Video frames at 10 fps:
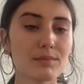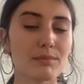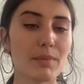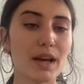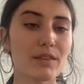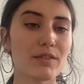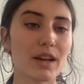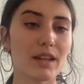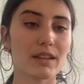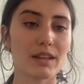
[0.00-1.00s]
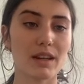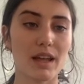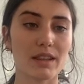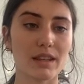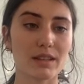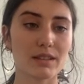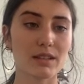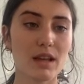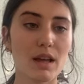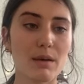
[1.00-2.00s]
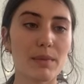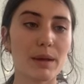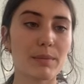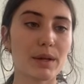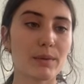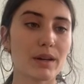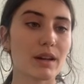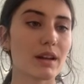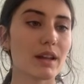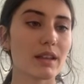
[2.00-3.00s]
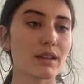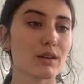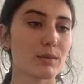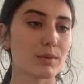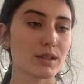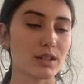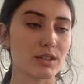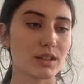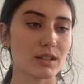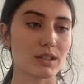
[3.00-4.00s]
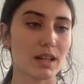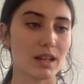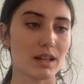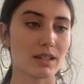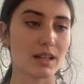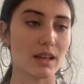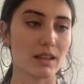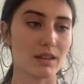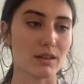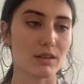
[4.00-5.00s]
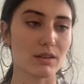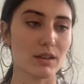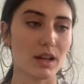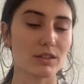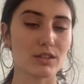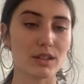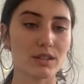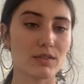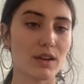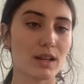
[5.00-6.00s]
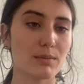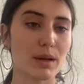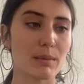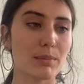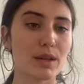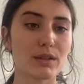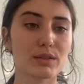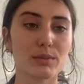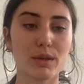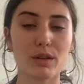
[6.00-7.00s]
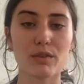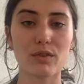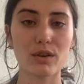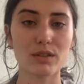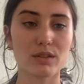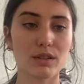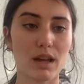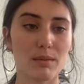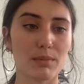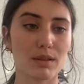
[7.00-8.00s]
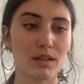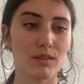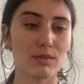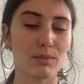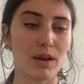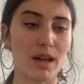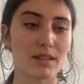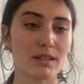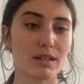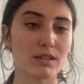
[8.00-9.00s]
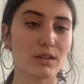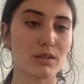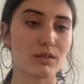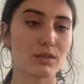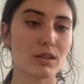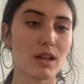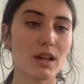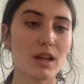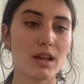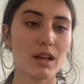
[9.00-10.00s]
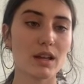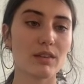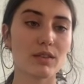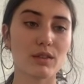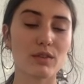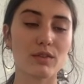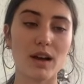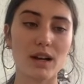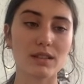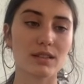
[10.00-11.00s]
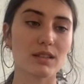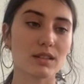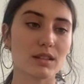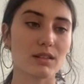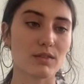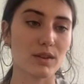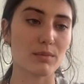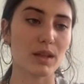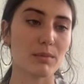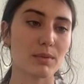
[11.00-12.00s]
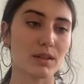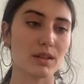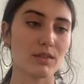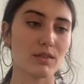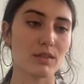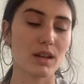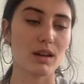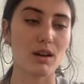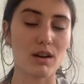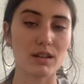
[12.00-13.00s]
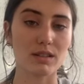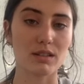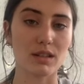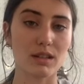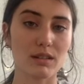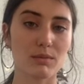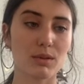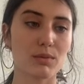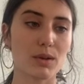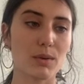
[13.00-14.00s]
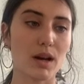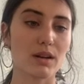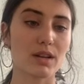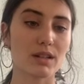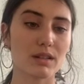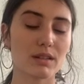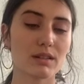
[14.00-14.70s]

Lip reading: bad faith in ethics may be when an unethical position is taken as ethical and justified by appeal to being forced to that belief as an excuse, even though facts disconfirm that belief and honesty would require it.